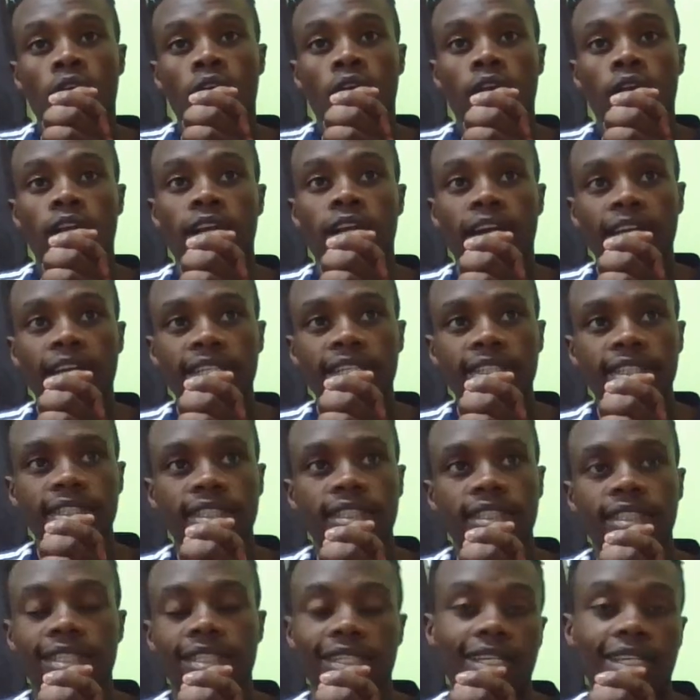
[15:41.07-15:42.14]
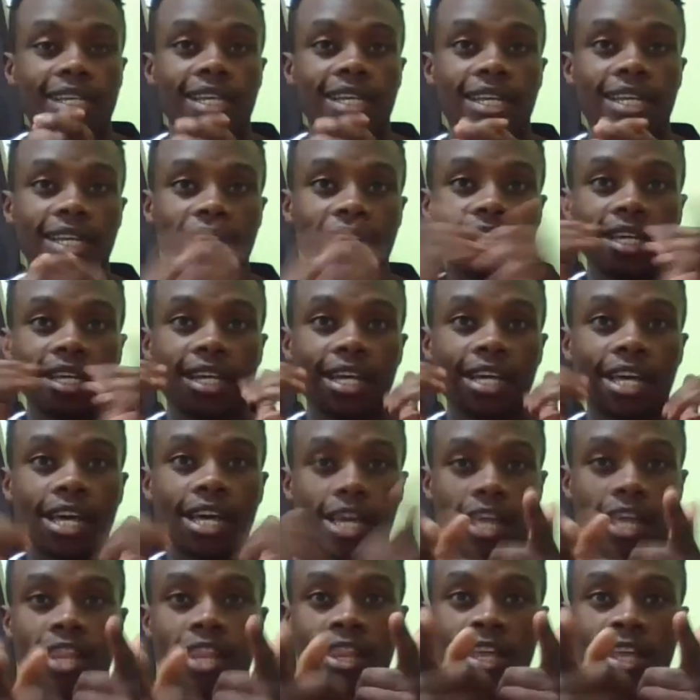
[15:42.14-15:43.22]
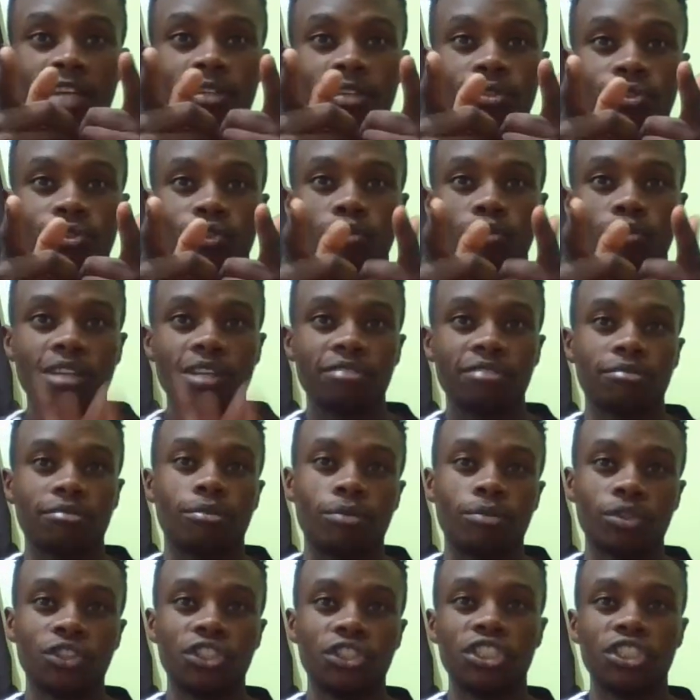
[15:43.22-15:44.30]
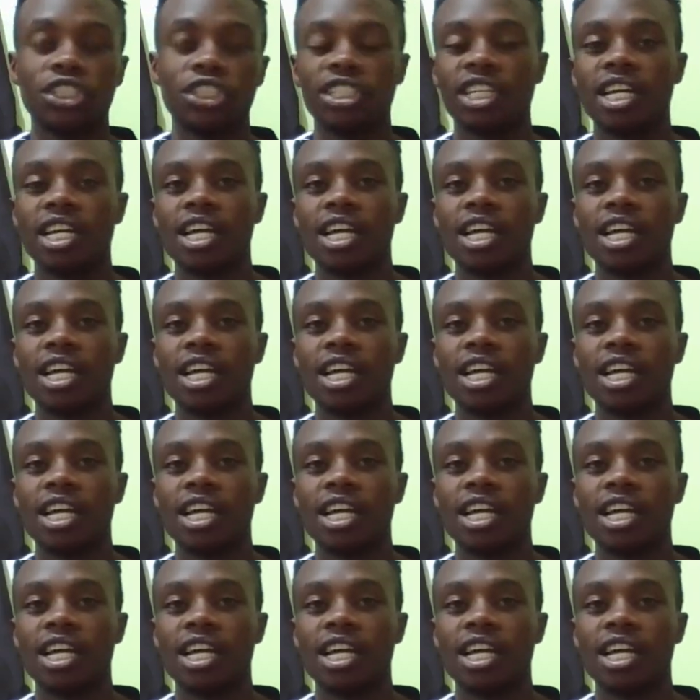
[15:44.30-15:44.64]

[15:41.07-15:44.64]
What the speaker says: guys, thank you so much for watching.